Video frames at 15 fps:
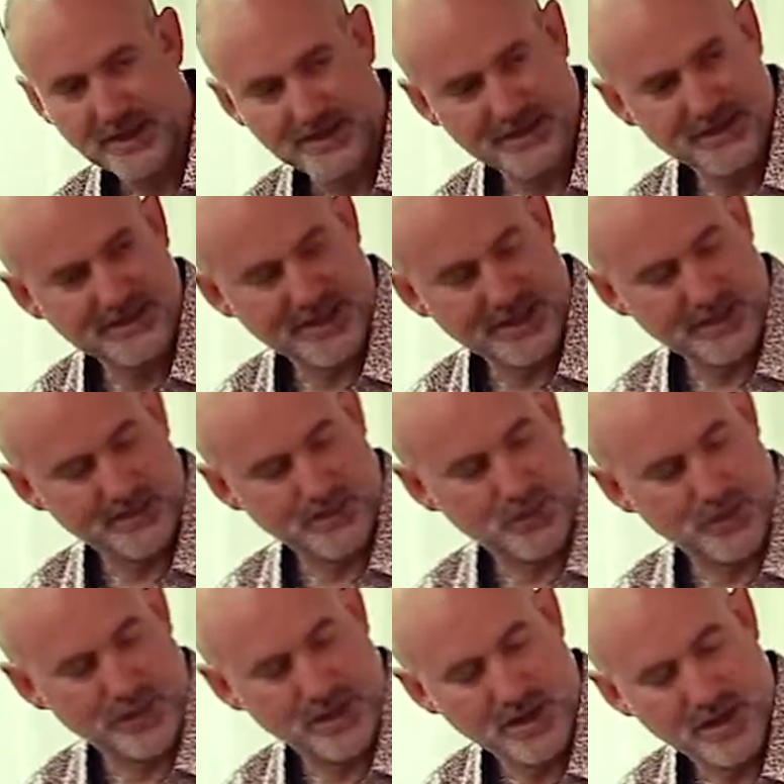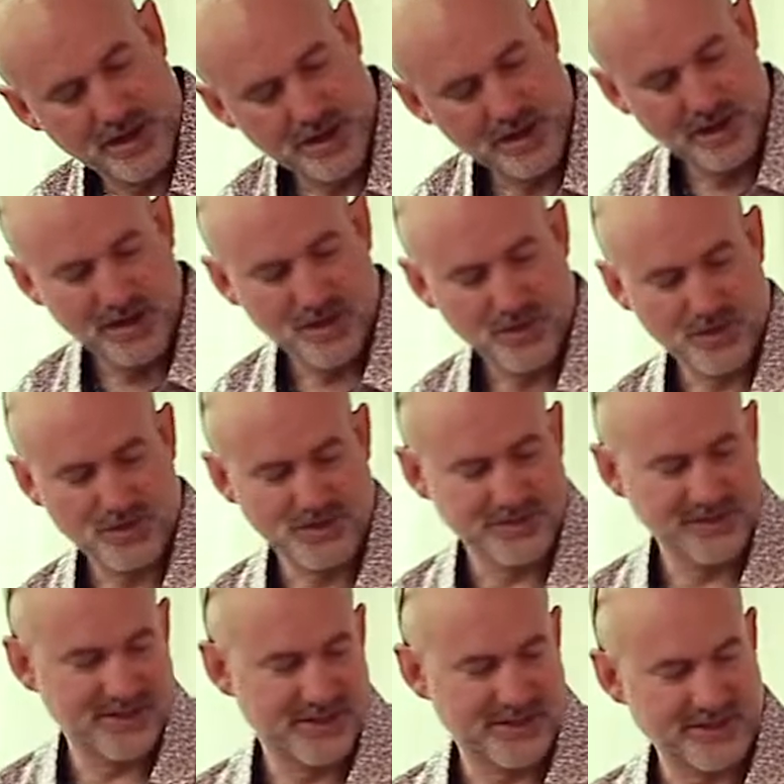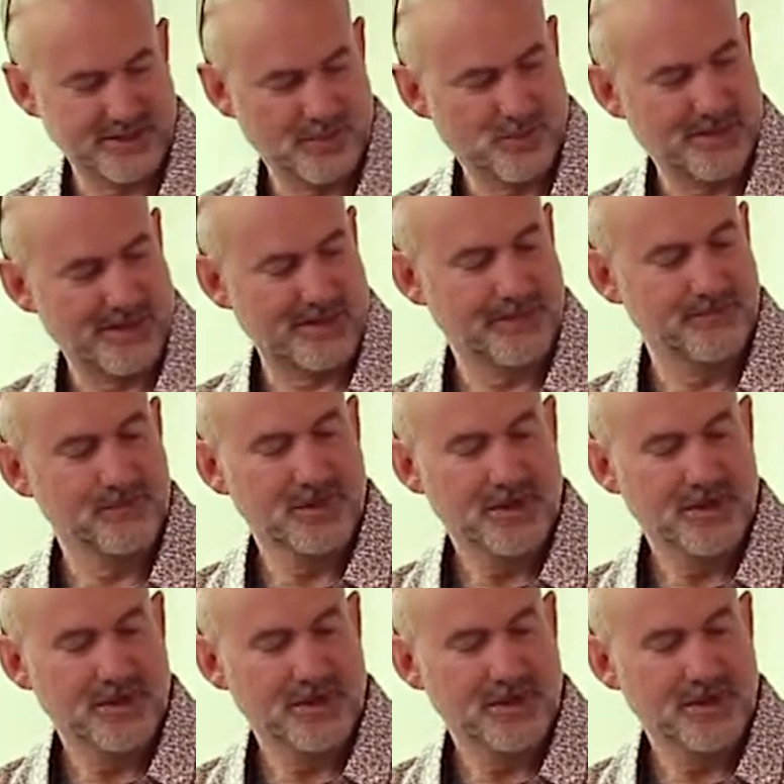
and this acupoint, which is kidney 1,